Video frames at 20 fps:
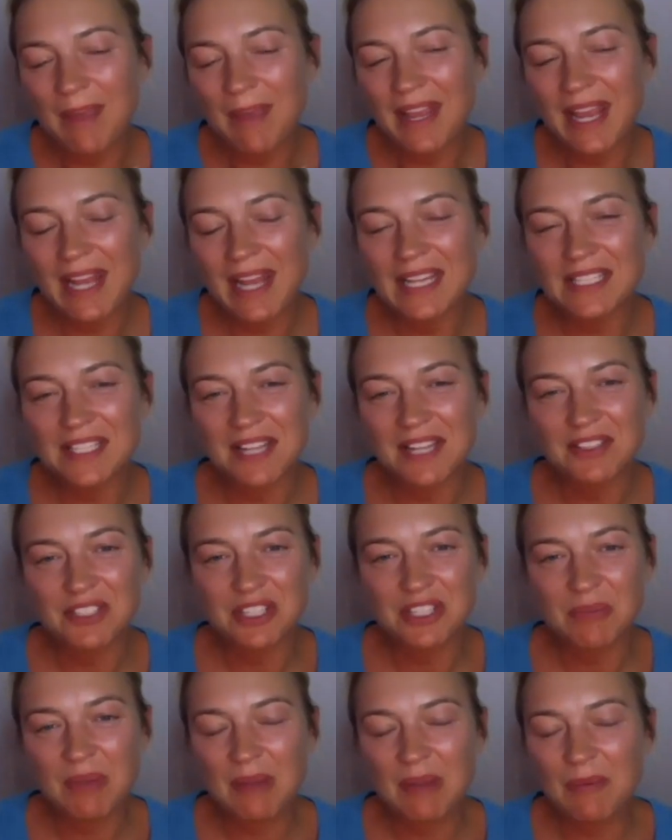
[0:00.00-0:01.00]
any sense
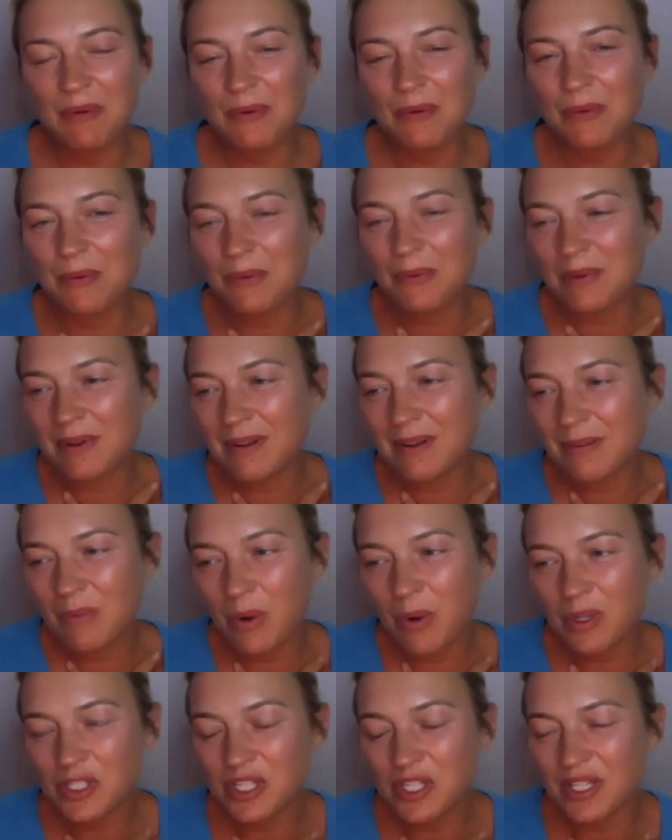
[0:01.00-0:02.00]
to people
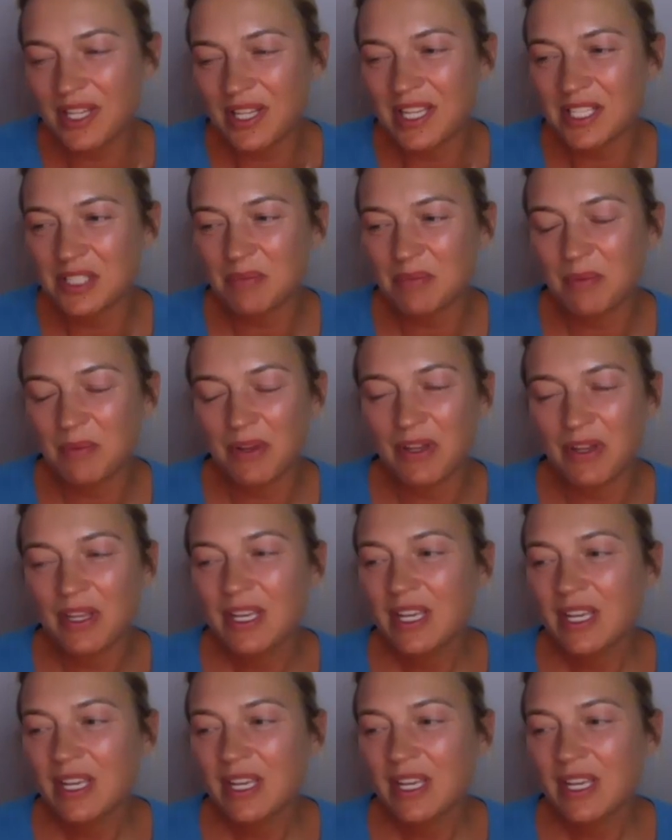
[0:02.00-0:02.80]
watching this, but